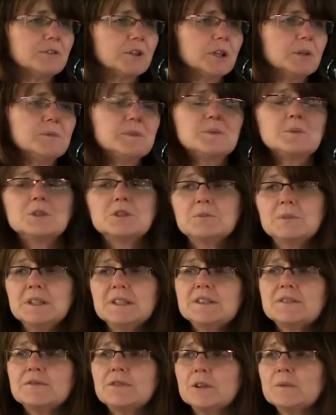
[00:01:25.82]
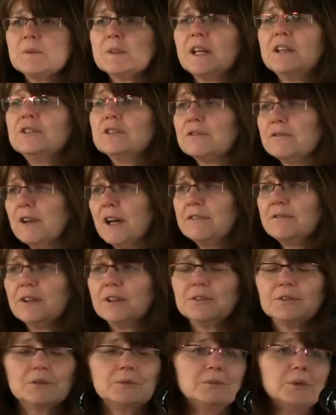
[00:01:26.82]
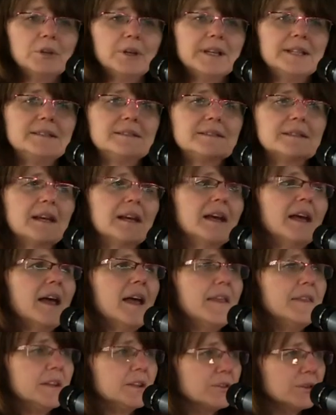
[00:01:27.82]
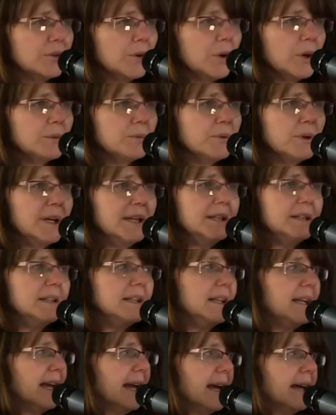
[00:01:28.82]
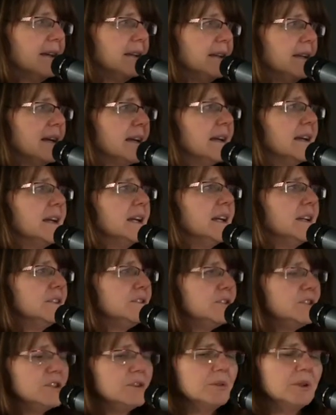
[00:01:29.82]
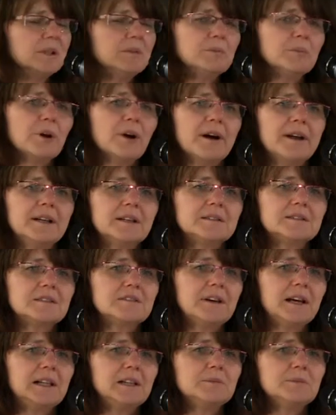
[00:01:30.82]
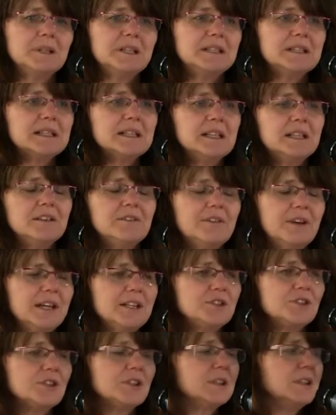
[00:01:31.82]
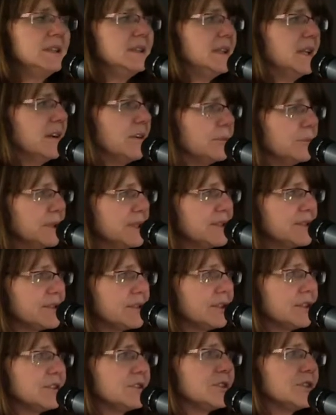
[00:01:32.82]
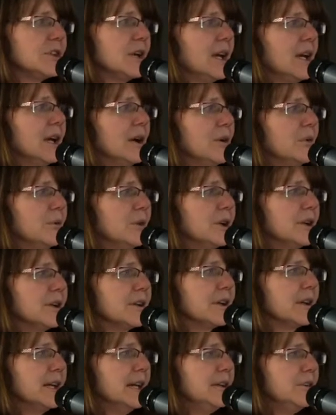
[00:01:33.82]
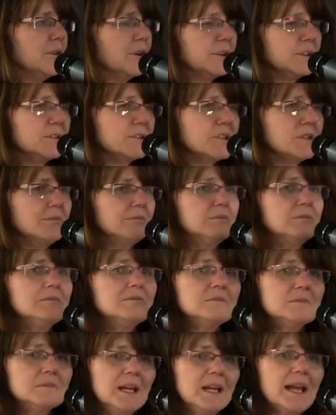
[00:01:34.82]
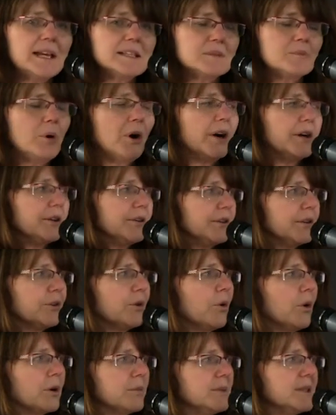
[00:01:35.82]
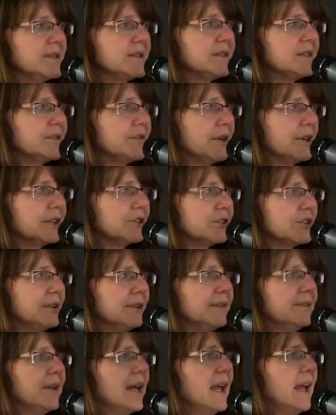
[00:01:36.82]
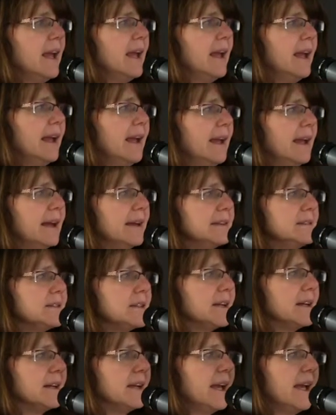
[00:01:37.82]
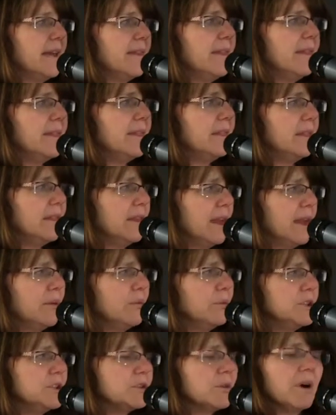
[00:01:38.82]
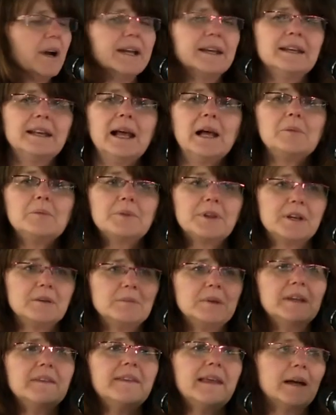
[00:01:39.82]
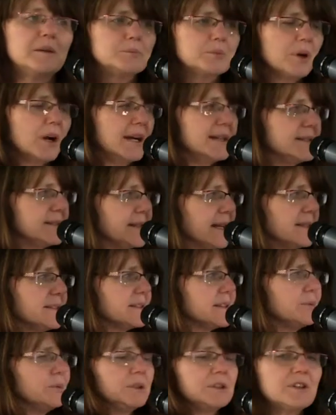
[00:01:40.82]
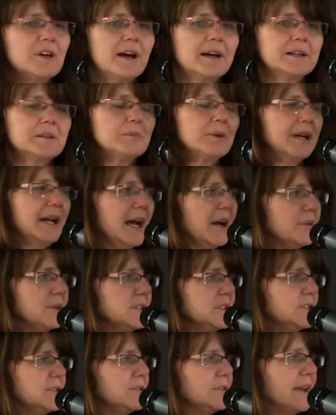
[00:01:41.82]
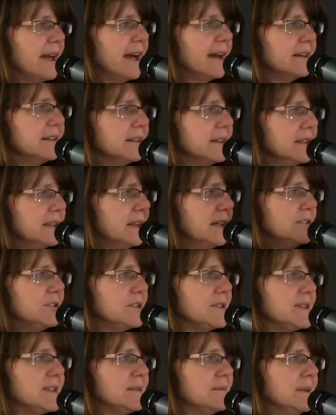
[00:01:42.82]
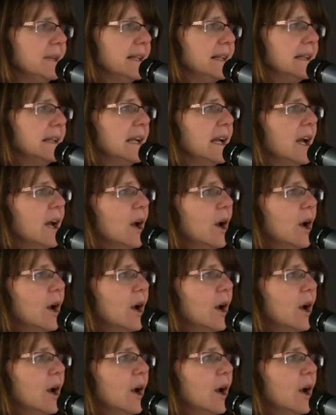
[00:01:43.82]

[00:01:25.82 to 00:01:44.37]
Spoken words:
firms, which means firms under 500 employees that are incorporated in Canada, doing product development, innovation, research work in order to, as part of their core business function, and we try and help them in that process. And we'll talk about how we do that in just a minute.